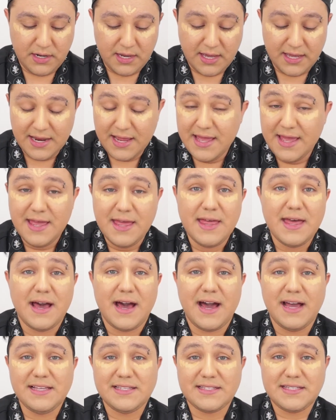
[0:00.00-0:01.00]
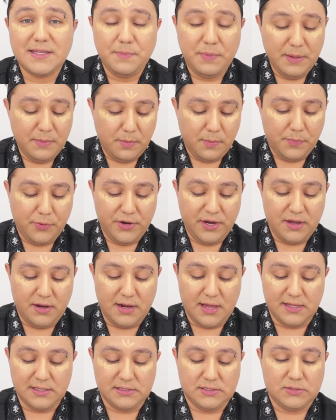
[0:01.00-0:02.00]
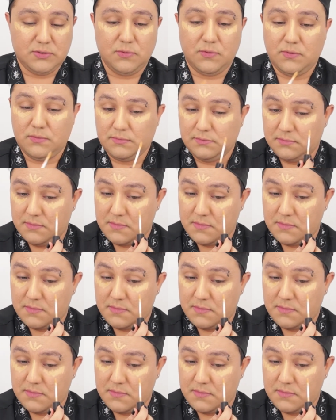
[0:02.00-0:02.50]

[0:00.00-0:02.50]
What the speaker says: lot. I see people putting a lot, so